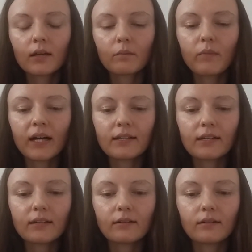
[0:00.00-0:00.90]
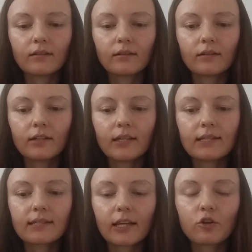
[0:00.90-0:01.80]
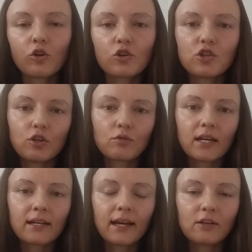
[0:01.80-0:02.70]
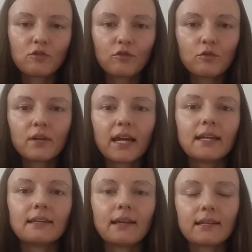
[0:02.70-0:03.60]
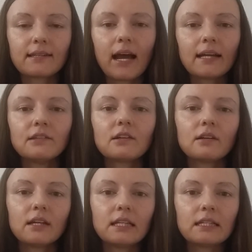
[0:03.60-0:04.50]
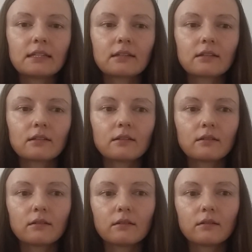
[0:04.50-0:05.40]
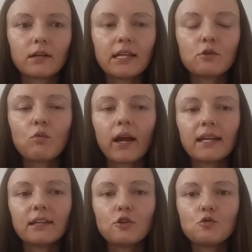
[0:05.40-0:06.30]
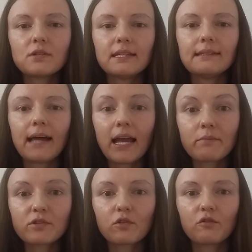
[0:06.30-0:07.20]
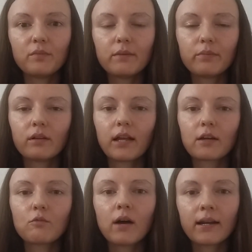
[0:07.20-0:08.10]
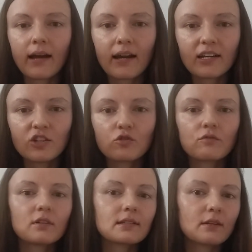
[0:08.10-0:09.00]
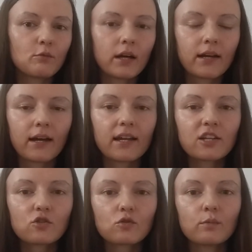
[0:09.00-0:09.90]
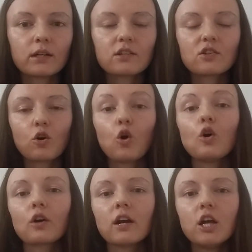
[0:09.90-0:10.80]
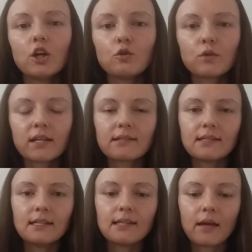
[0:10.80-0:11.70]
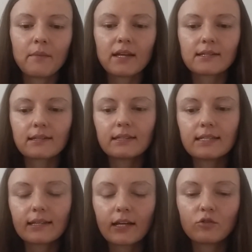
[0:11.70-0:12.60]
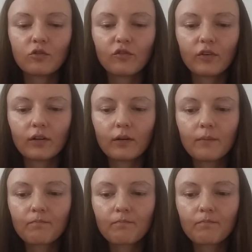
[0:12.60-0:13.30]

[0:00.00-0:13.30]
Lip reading: But in psychology, you can kind of look at it as either in a way that you see types of people, like one are introverts and one are extroverts, or you can see them as these kind of